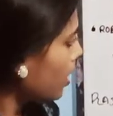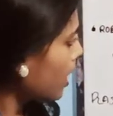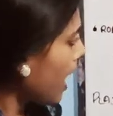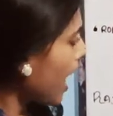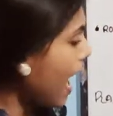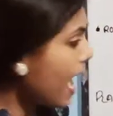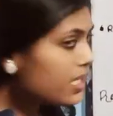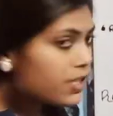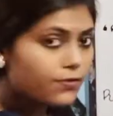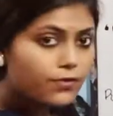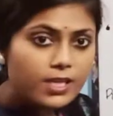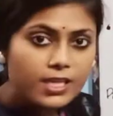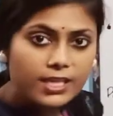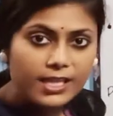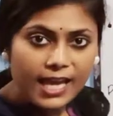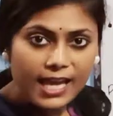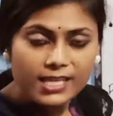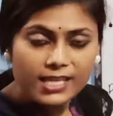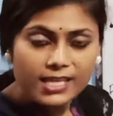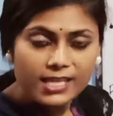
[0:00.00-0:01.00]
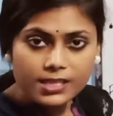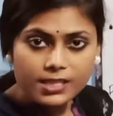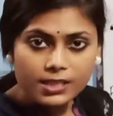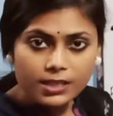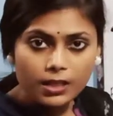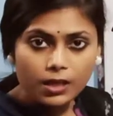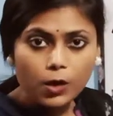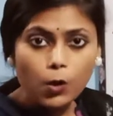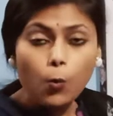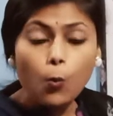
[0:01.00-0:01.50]
As we can see,
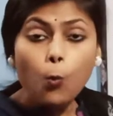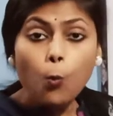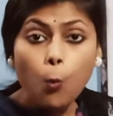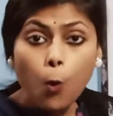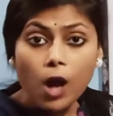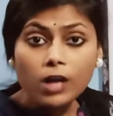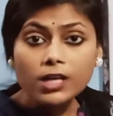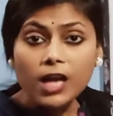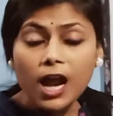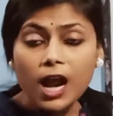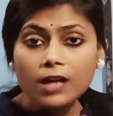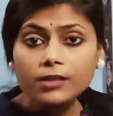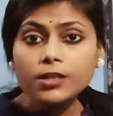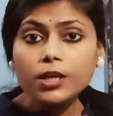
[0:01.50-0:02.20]
what are